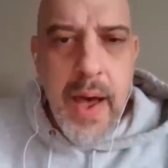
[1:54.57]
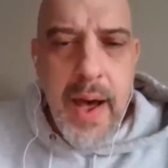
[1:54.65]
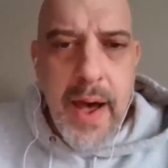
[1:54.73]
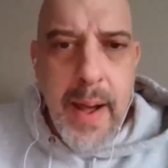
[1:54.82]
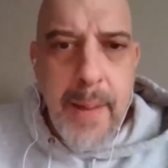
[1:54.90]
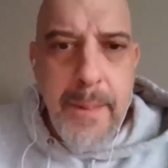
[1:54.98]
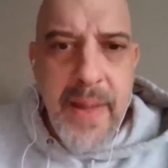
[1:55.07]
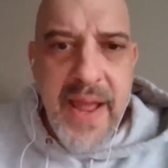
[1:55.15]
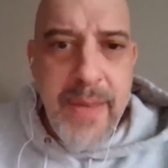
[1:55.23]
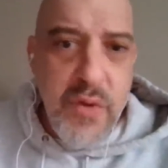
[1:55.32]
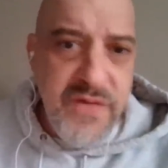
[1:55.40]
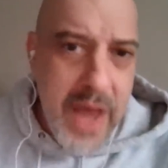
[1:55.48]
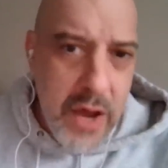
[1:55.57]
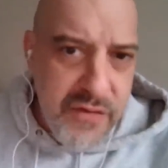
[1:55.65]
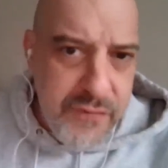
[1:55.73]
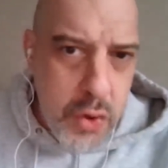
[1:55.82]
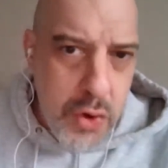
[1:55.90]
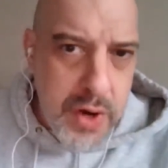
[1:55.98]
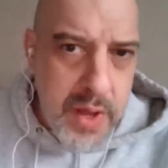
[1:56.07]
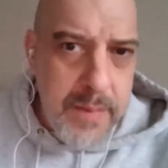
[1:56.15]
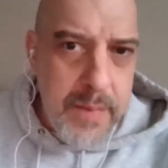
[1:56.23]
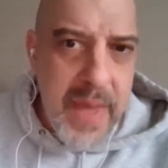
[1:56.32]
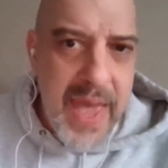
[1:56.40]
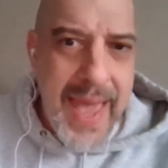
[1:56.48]
And he moved down to Florida,
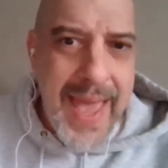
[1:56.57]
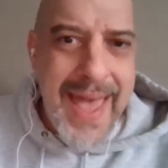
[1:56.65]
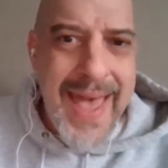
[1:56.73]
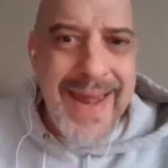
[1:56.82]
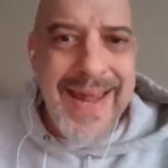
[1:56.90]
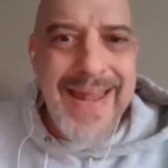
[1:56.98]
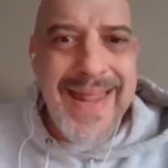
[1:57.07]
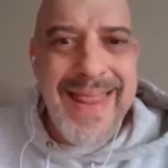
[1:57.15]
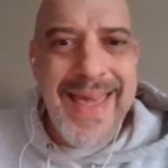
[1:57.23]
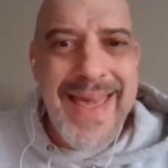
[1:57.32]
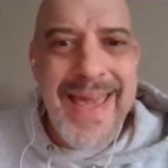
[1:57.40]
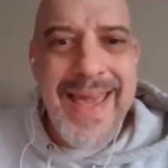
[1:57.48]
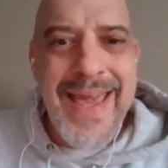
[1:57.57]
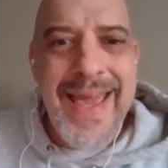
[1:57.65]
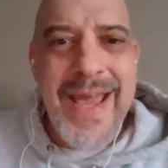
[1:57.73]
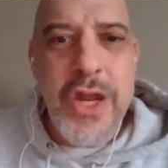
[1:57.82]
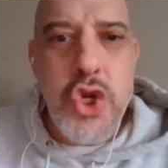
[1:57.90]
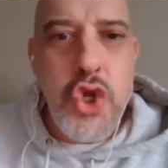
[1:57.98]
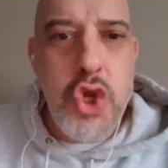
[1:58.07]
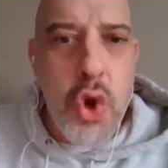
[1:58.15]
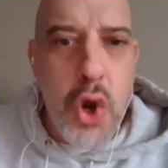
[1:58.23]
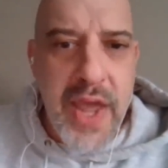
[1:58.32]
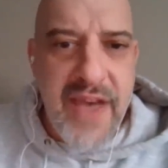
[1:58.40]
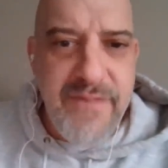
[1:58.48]
and the New
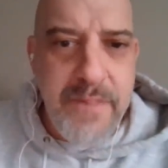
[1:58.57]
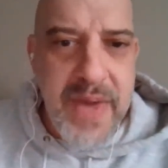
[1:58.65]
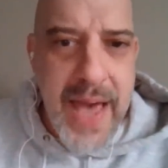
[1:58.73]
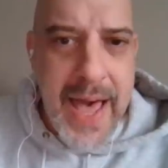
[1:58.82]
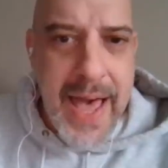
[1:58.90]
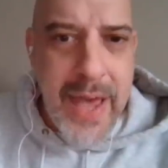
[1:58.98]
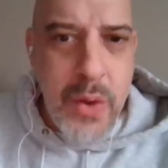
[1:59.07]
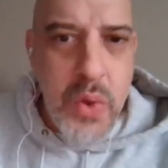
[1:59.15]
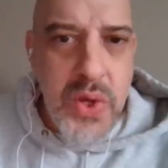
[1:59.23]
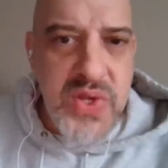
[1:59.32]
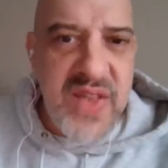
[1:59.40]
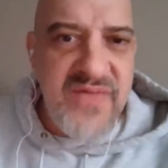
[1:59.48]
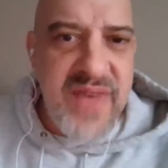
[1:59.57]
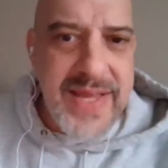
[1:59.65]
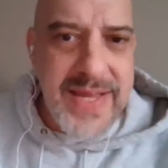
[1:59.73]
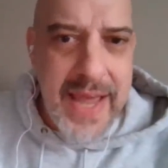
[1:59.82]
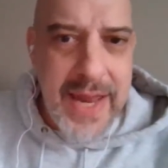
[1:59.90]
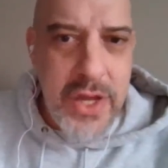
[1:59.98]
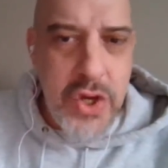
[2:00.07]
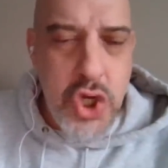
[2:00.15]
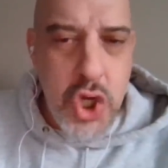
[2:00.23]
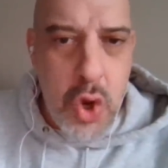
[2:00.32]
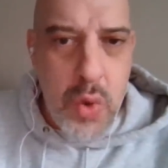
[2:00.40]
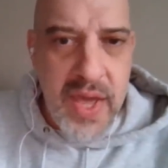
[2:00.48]
York FBI was investigating
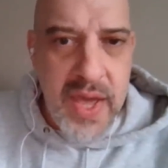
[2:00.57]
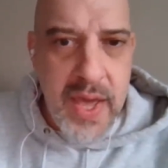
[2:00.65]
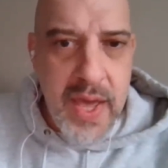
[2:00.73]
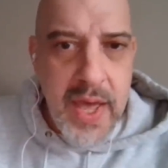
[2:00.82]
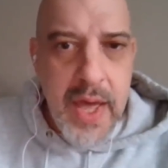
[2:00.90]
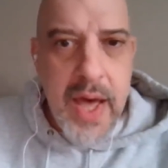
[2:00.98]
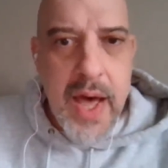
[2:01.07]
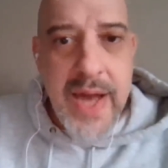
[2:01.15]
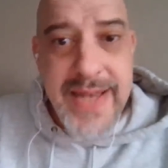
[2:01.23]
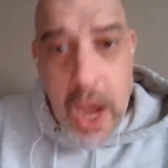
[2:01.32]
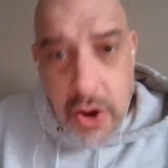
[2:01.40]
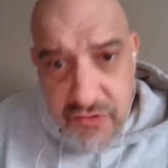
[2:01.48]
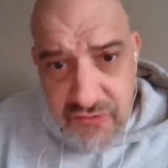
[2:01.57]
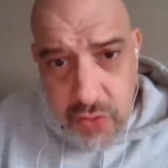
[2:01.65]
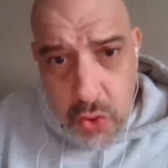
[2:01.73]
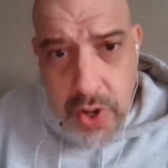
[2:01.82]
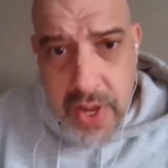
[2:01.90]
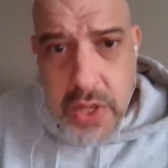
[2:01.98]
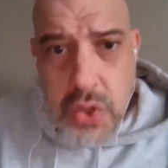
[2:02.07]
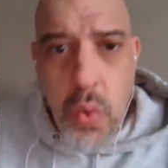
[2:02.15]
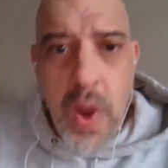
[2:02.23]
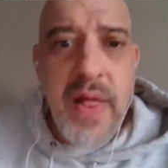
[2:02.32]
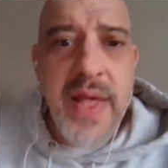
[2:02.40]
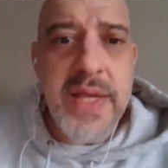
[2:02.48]
Joey down in Florida, as
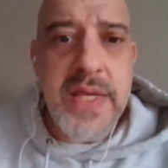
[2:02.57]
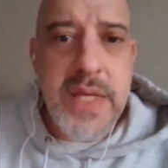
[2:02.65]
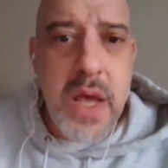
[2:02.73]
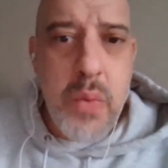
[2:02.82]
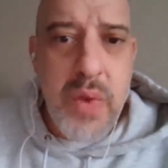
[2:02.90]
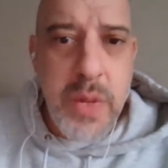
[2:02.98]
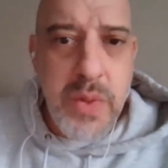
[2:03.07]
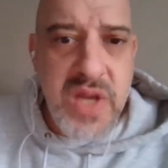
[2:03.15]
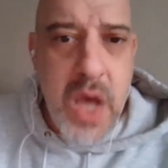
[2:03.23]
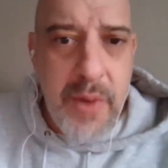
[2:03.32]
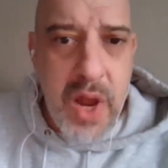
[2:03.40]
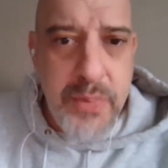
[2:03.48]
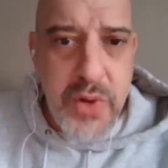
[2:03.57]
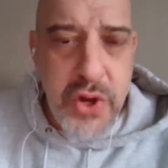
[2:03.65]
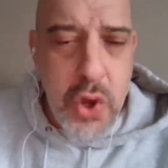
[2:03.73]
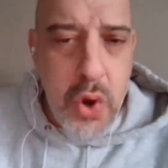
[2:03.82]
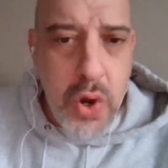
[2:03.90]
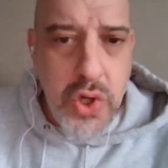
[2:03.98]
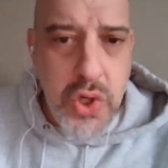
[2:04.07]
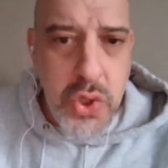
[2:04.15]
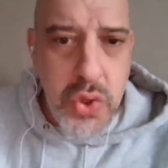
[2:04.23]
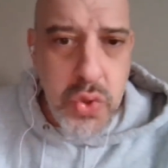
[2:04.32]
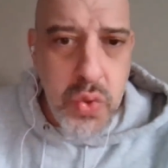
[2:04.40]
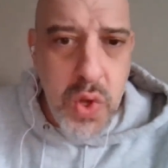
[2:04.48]
well as when he was coming up to New York
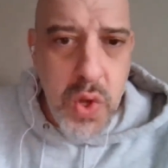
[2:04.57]
to